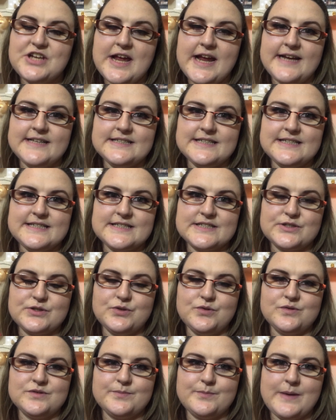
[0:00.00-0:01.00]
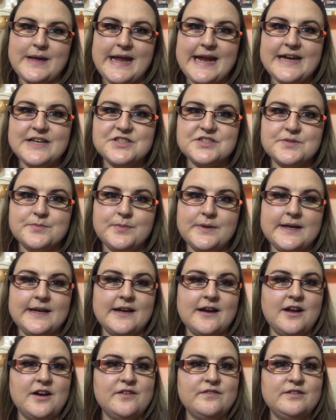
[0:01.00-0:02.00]
shade is called Peach, but it
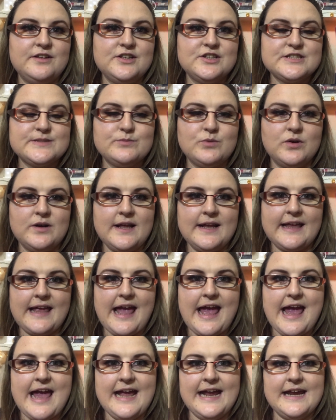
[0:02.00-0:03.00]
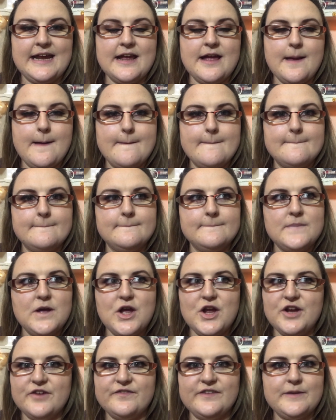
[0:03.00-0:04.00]
kind of looks more like a
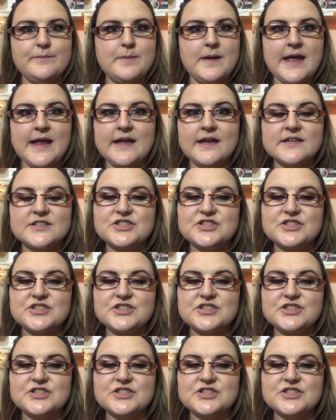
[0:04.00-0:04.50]
mauvey pink